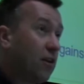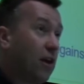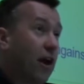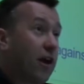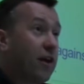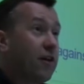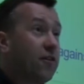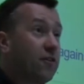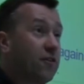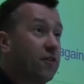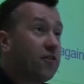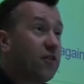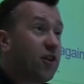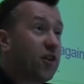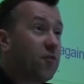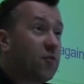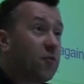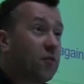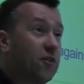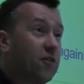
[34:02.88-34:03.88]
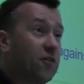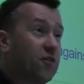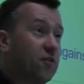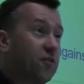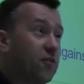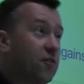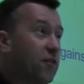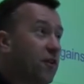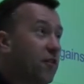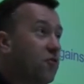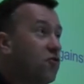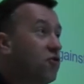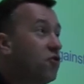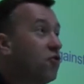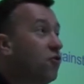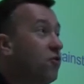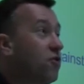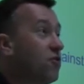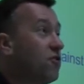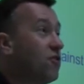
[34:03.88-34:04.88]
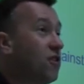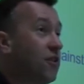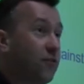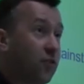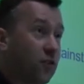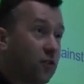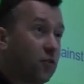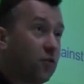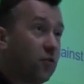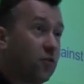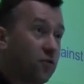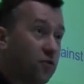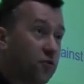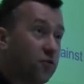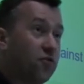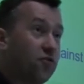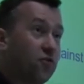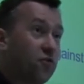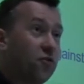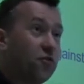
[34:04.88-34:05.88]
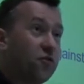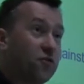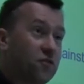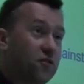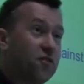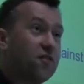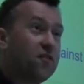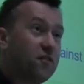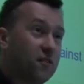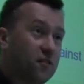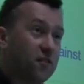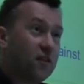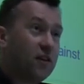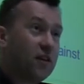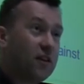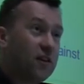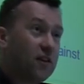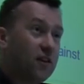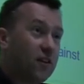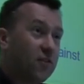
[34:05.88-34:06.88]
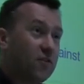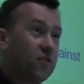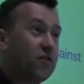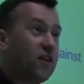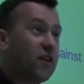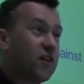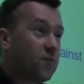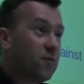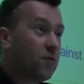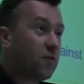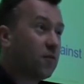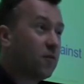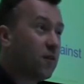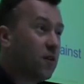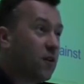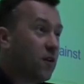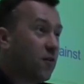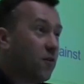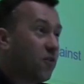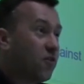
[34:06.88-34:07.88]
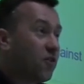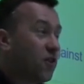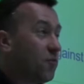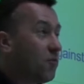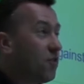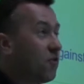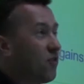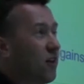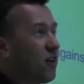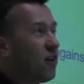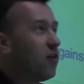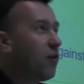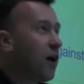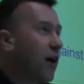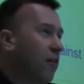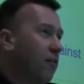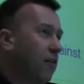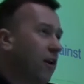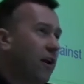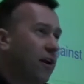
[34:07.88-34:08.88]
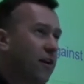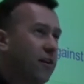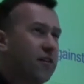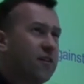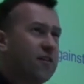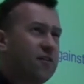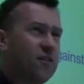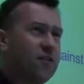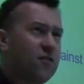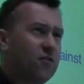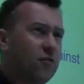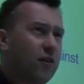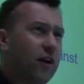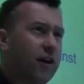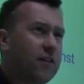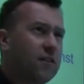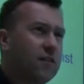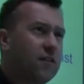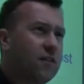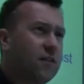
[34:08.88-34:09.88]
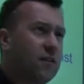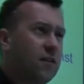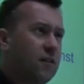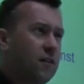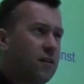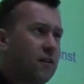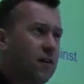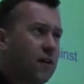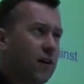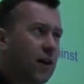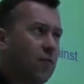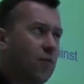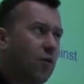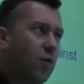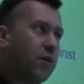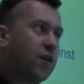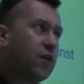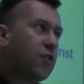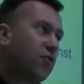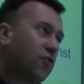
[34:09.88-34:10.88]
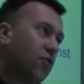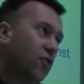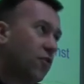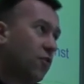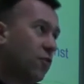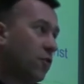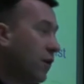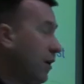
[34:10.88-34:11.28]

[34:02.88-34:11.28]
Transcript: the likelihood assessment, it's notoriously difficult to ensure consistency of assessment when someone is saying, oh, how likely is this threat? And what we can do